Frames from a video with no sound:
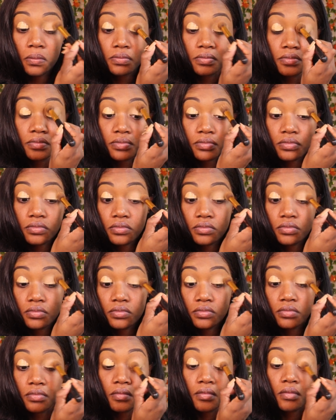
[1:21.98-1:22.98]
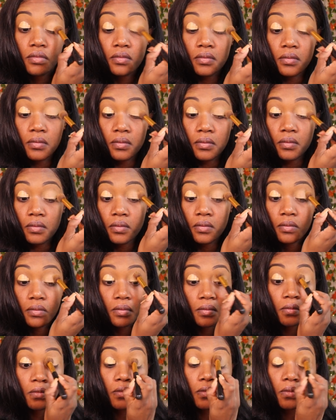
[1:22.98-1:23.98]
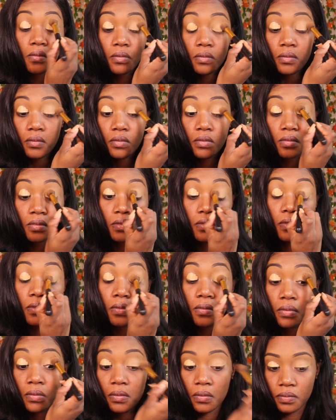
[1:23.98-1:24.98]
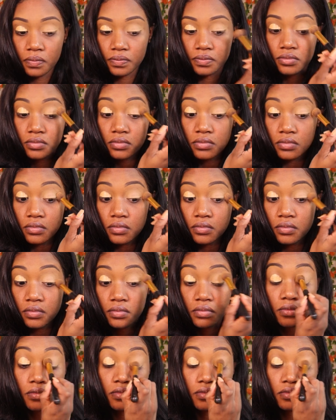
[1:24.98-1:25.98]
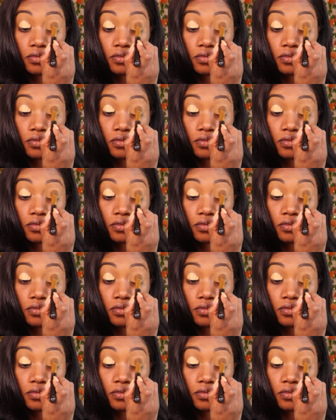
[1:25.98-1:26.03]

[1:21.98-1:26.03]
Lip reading: Nothing is said.